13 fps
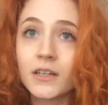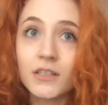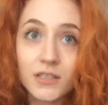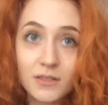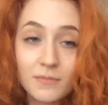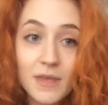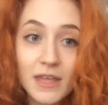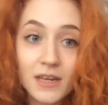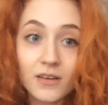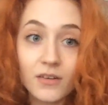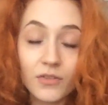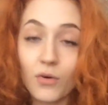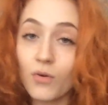made it
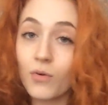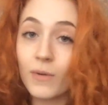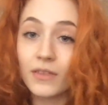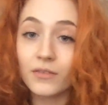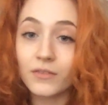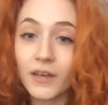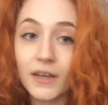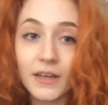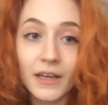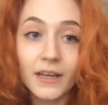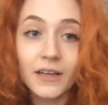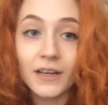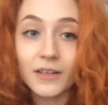the whole way through that
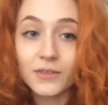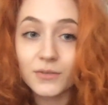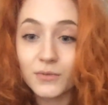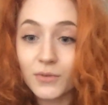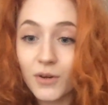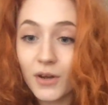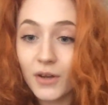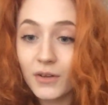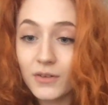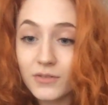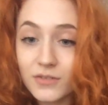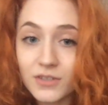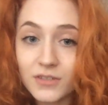gig. I don't know how.
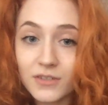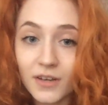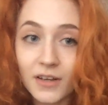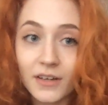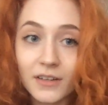She's got